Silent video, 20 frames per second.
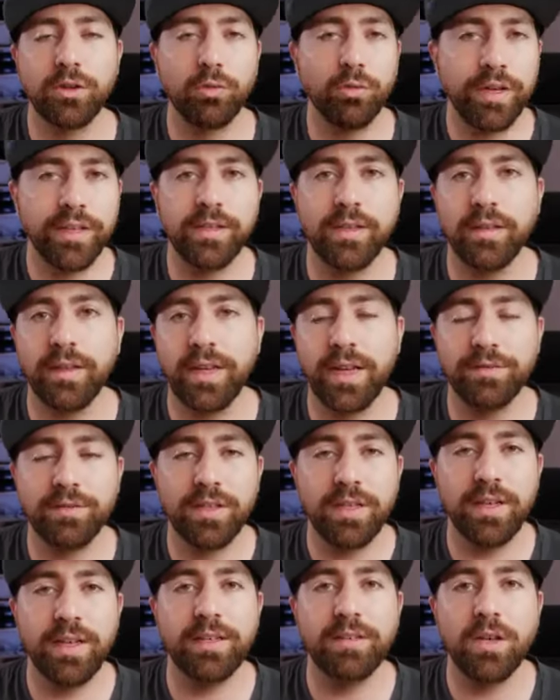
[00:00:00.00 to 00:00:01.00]
So recently I've
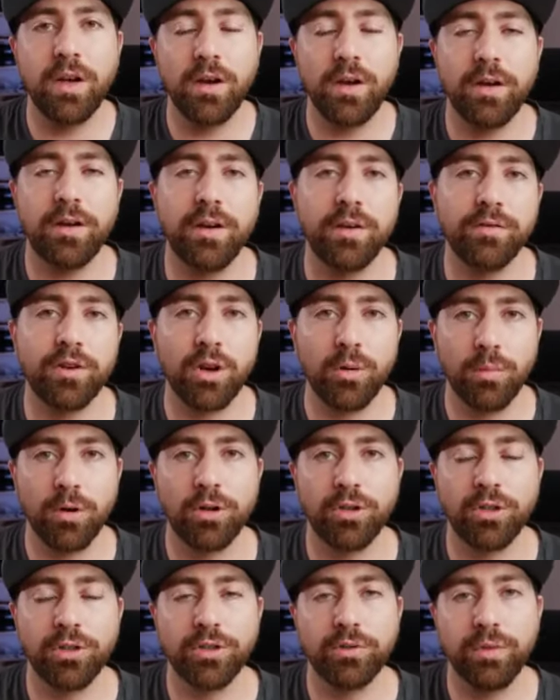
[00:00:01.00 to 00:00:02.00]
seen a ton of
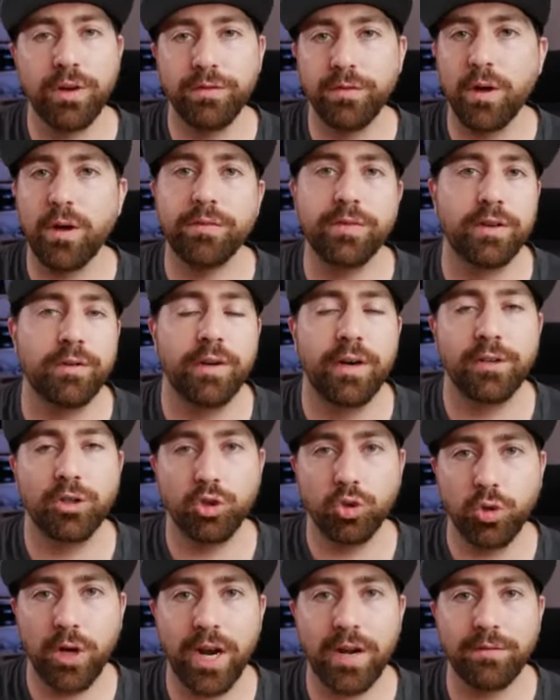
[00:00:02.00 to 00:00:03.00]
commercials revolving around
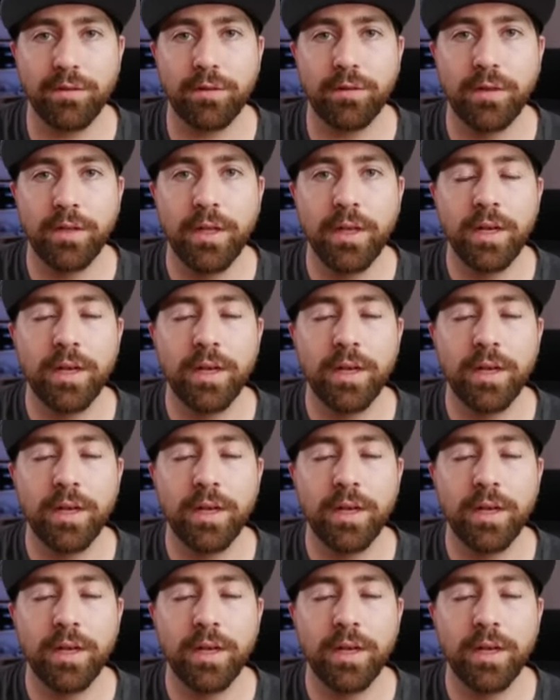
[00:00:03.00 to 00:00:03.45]
travel.